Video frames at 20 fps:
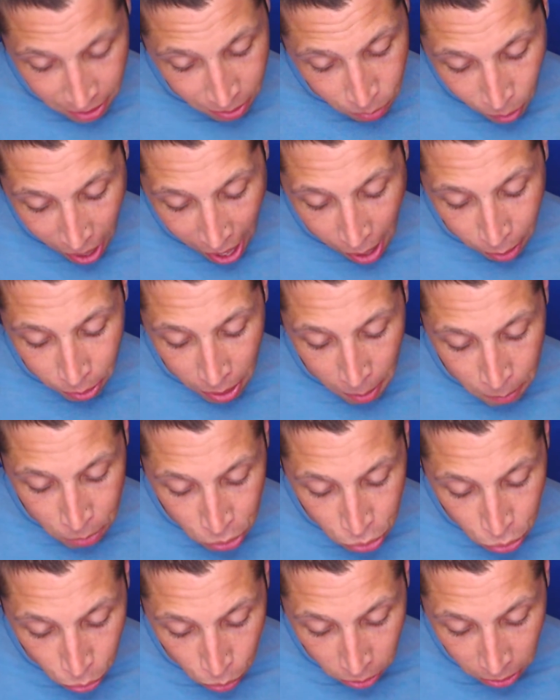Wow,
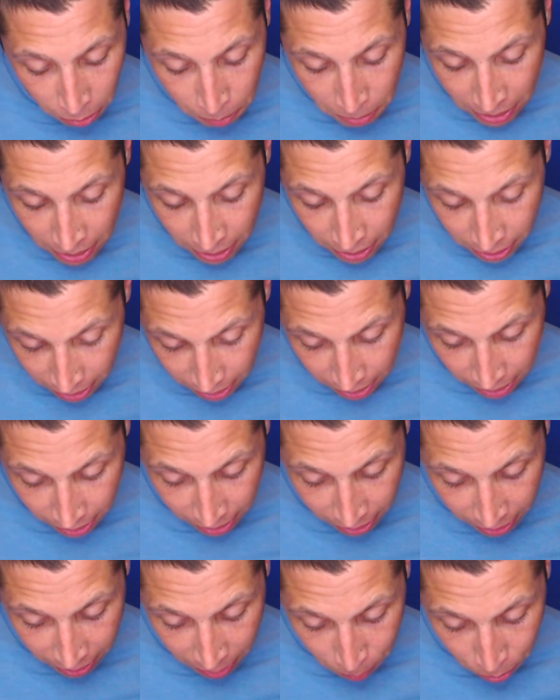absorb
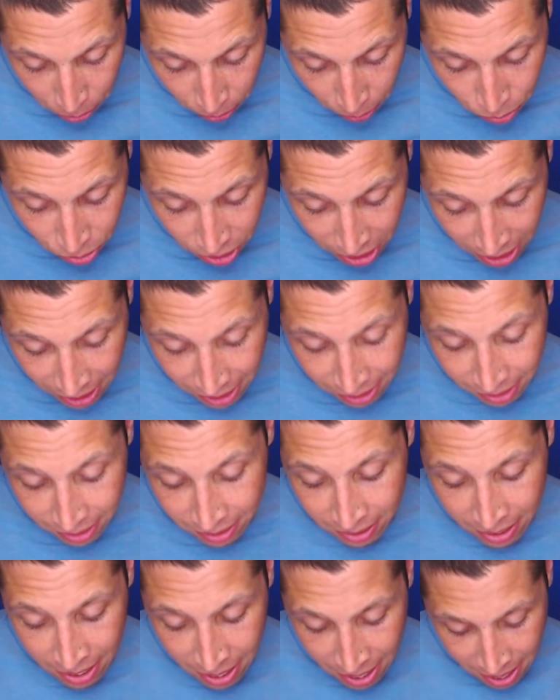Uh, the
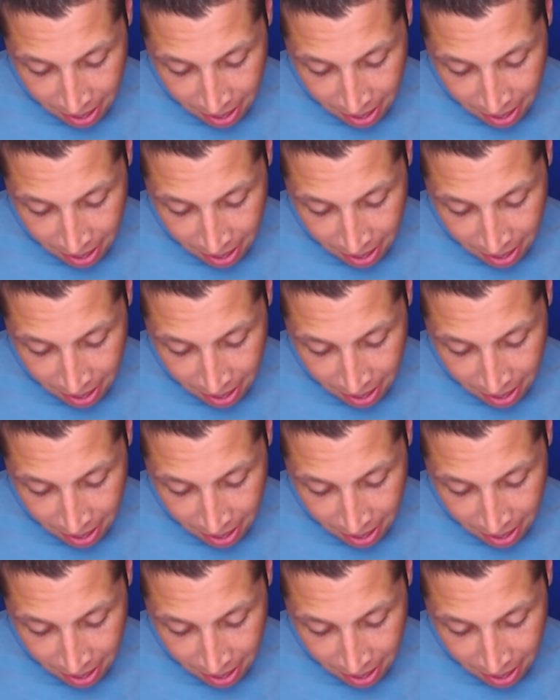proteins,